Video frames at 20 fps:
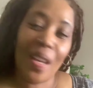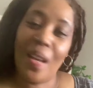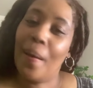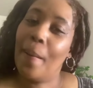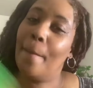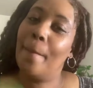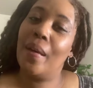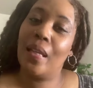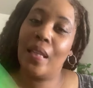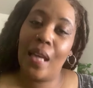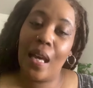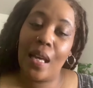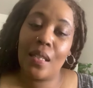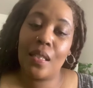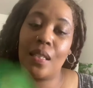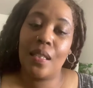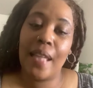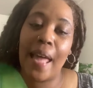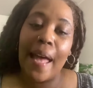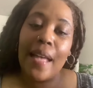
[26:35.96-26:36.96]
But yes,
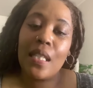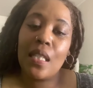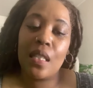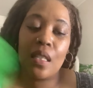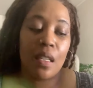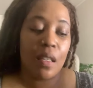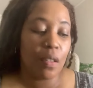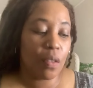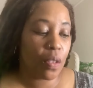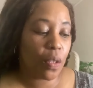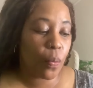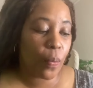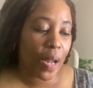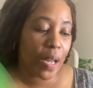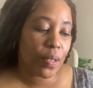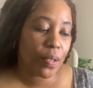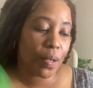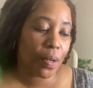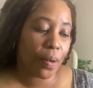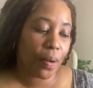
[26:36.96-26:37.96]
that's the
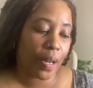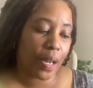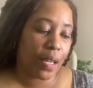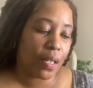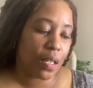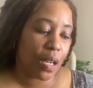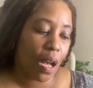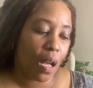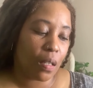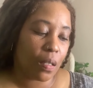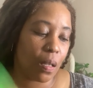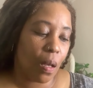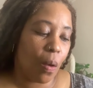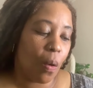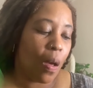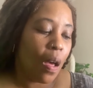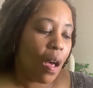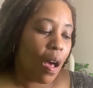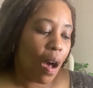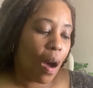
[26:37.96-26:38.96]
retrograde, y'all.
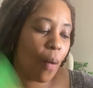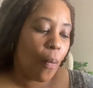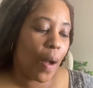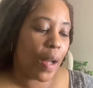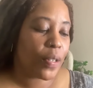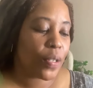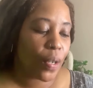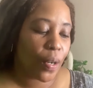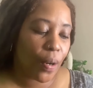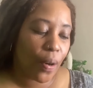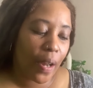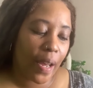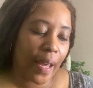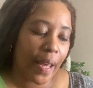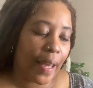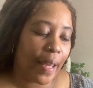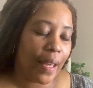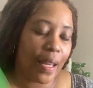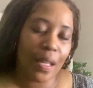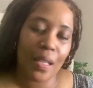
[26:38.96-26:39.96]
So a
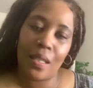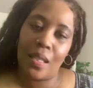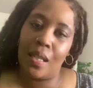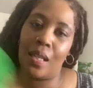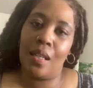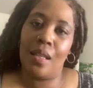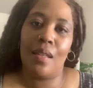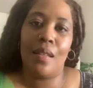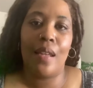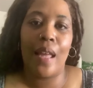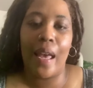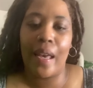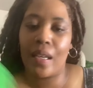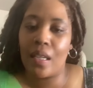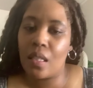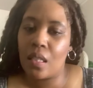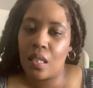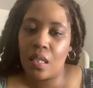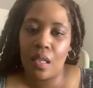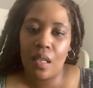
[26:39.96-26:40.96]
retrograde isn't
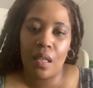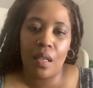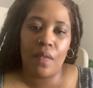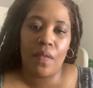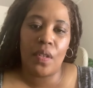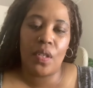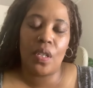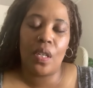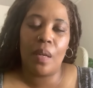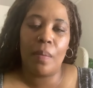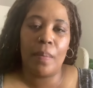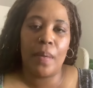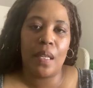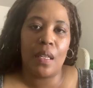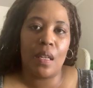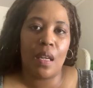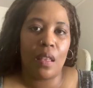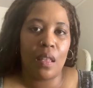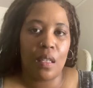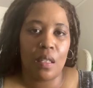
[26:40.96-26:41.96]
negative. It shouldn't be
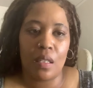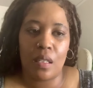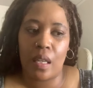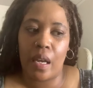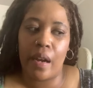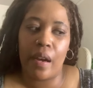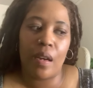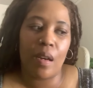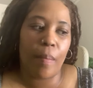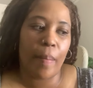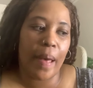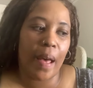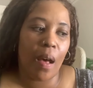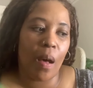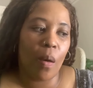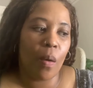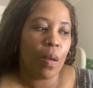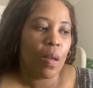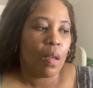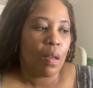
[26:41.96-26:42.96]
nothing scared
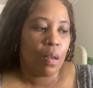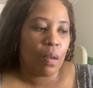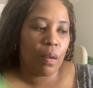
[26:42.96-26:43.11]
about.